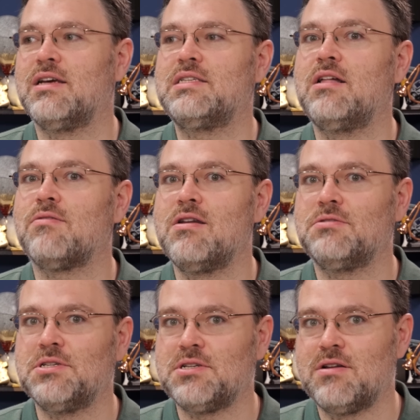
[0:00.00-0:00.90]

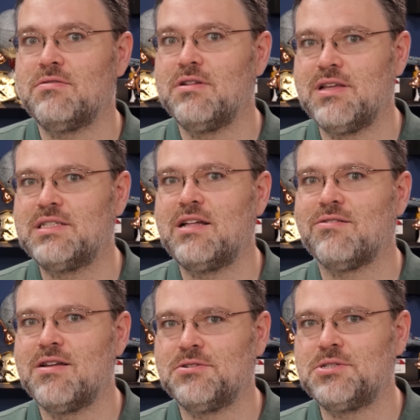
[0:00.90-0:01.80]
accelerators in general and the
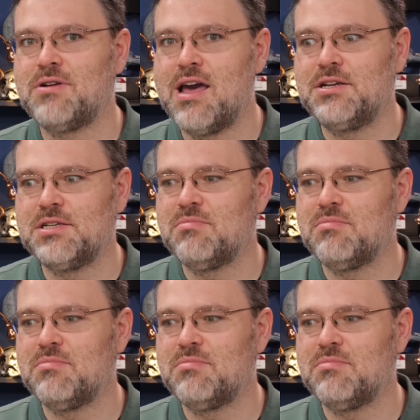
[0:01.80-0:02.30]
accelerator strategy